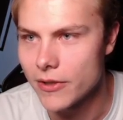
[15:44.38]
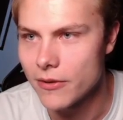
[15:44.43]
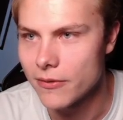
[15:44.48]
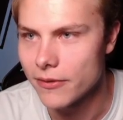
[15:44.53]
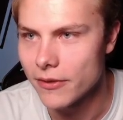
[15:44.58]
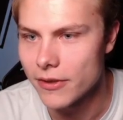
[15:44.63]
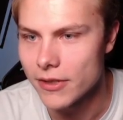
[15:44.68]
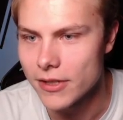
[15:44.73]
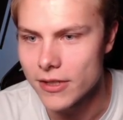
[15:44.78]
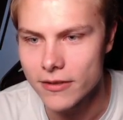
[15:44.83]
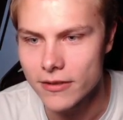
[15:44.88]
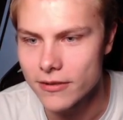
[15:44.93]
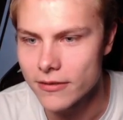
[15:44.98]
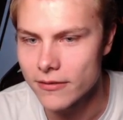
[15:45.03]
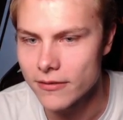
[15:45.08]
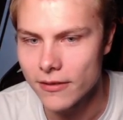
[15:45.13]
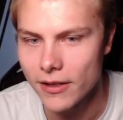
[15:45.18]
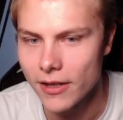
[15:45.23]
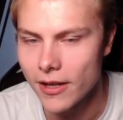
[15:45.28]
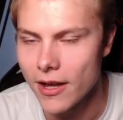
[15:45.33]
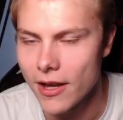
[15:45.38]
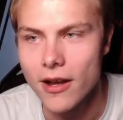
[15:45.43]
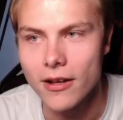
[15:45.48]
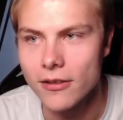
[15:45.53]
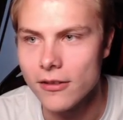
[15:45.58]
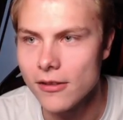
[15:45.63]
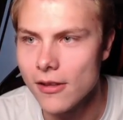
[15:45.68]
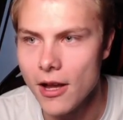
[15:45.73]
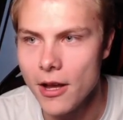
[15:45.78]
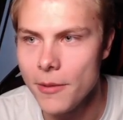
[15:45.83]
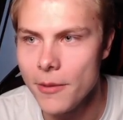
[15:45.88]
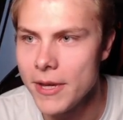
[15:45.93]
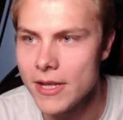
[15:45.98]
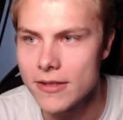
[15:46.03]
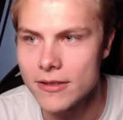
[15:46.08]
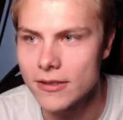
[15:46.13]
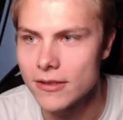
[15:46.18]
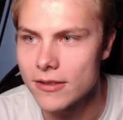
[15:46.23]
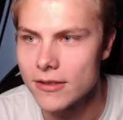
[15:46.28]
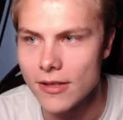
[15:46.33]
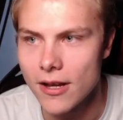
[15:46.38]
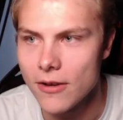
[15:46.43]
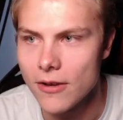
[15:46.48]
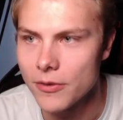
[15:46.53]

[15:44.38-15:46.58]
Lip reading: for this. Amazing stuff,